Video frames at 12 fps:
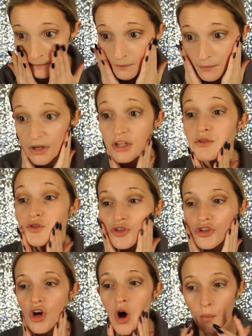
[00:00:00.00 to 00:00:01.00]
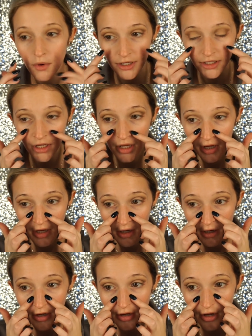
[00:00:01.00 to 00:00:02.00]
But you don't want
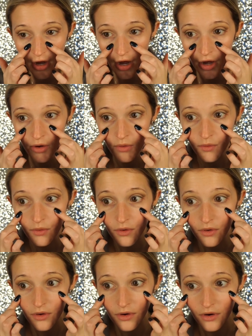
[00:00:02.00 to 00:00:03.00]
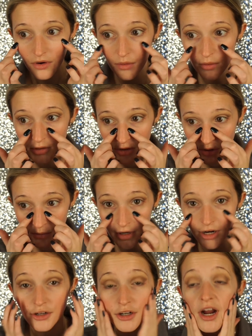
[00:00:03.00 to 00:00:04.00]
to go to where
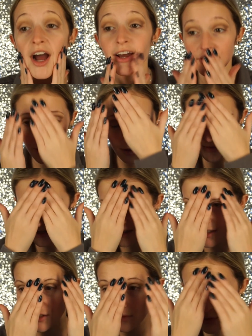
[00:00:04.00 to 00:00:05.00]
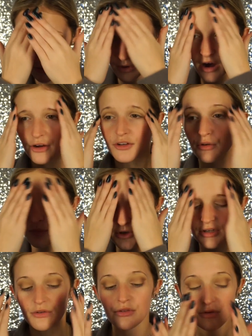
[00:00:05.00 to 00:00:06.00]
under your eyes are because you
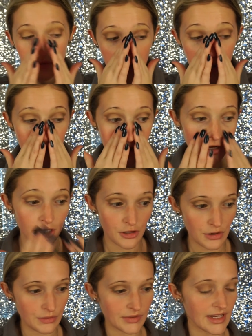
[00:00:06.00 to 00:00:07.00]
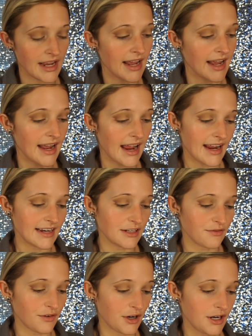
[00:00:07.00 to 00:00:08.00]
can use a
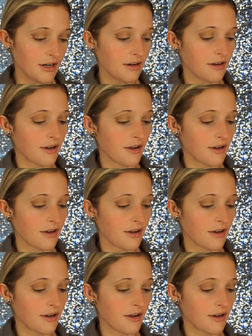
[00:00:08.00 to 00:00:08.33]
different